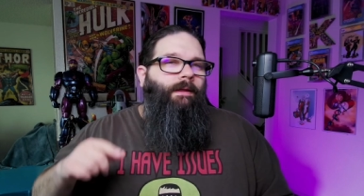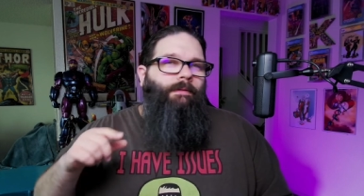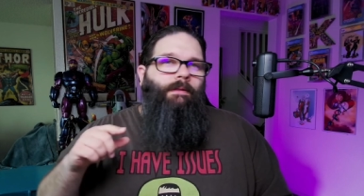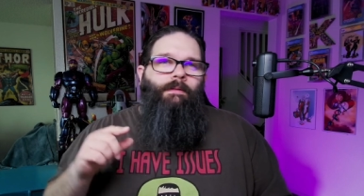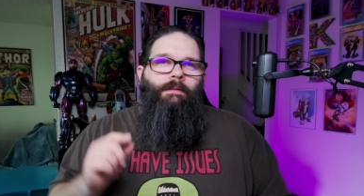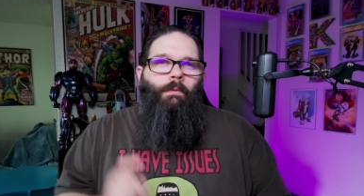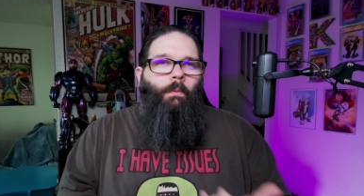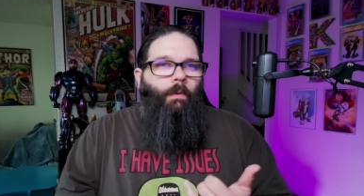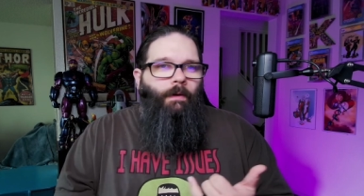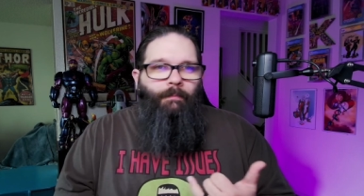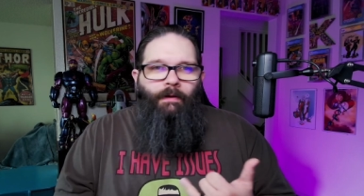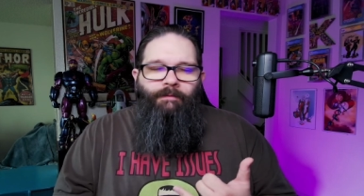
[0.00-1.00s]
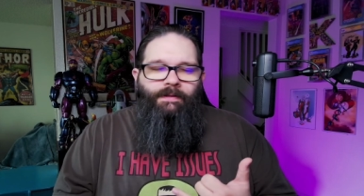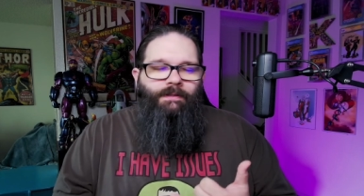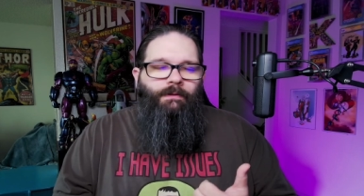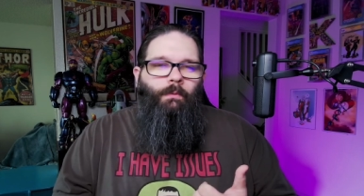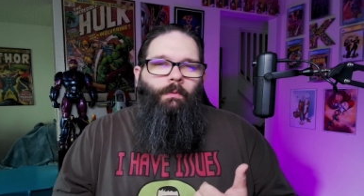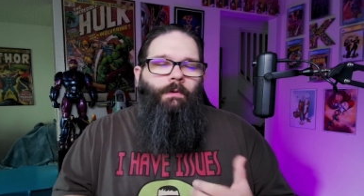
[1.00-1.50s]
The, the Warren Buffetts
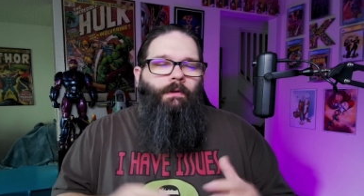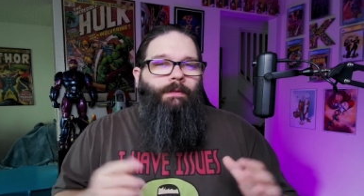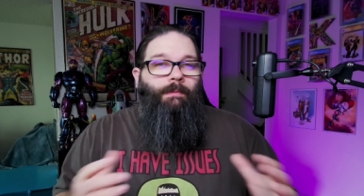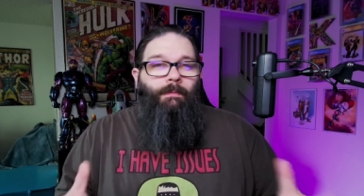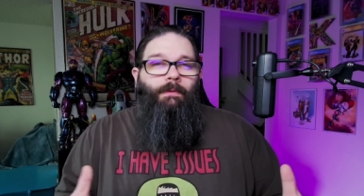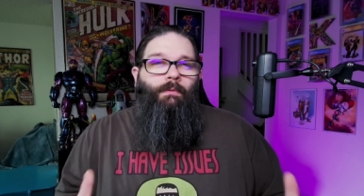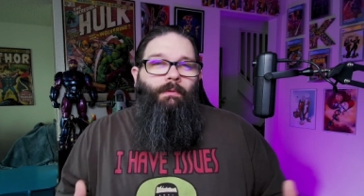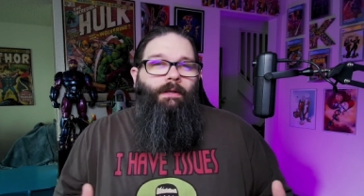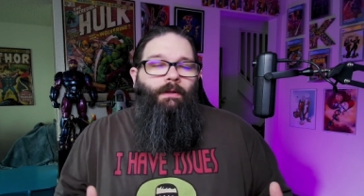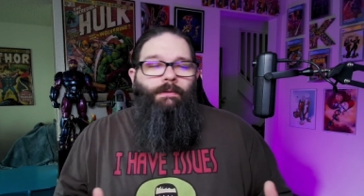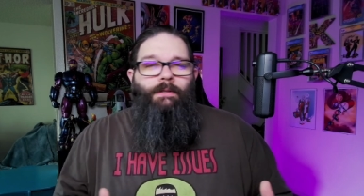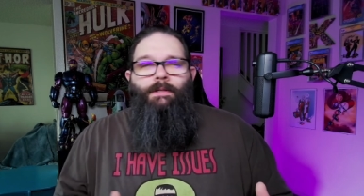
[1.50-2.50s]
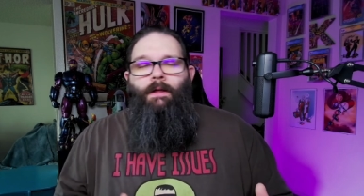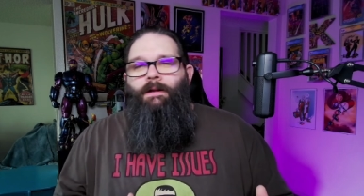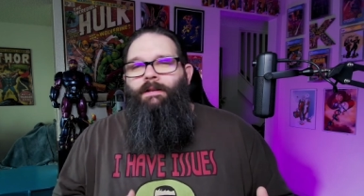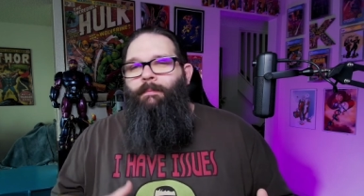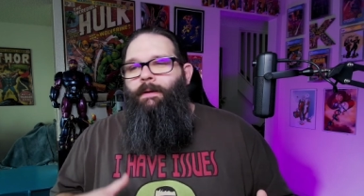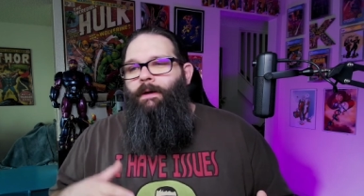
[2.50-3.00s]
of the world, the people that really know what they're
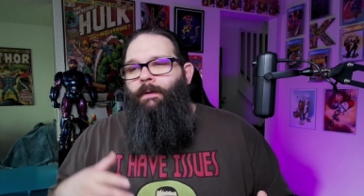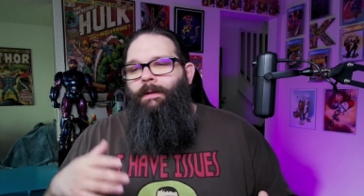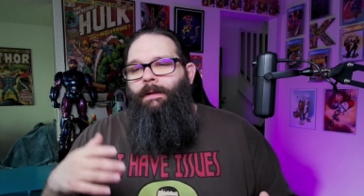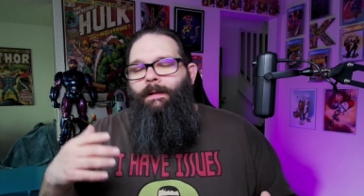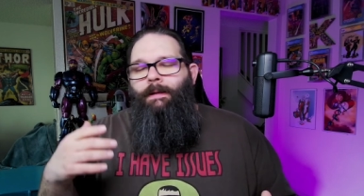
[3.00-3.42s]
talking about,